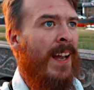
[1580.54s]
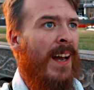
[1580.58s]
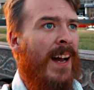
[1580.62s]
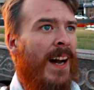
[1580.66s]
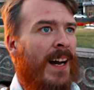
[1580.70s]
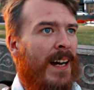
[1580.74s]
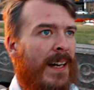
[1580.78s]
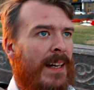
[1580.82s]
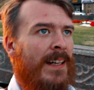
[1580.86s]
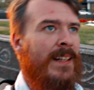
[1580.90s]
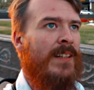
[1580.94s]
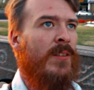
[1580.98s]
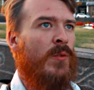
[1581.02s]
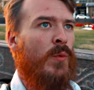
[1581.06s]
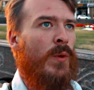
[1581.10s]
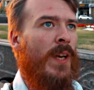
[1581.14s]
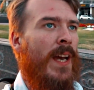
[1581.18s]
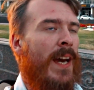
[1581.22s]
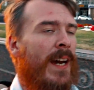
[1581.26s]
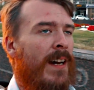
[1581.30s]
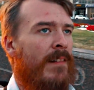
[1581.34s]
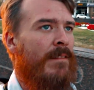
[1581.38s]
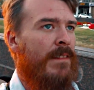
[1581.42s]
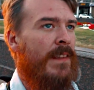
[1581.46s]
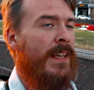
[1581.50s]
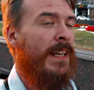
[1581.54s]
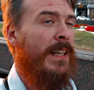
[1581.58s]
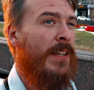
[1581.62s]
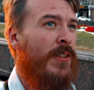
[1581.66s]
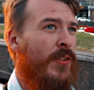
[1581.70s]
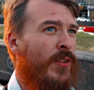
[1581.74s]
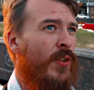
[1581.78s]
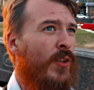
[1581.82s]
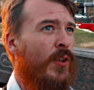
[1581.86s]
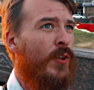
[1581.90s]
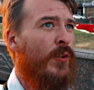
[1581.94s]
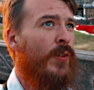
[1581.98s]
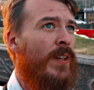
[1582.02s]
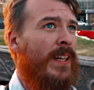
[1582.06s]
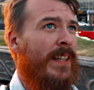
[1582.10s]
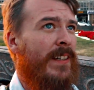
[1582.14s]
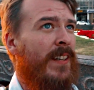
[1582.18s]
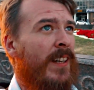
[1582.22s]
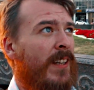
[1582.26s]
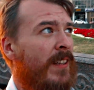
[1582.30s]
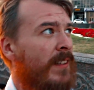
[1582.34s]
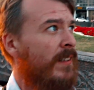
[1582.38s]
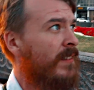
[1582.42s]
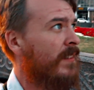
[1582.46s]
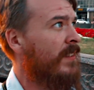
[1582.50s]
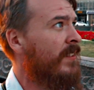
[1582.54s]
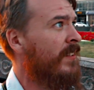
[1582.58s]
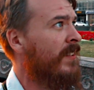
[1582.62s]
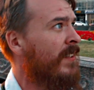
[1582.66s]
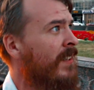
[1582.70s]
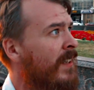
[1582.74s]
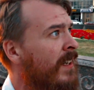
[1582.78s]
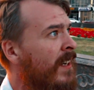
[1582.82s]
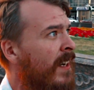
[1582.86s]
And we have these two great hulks.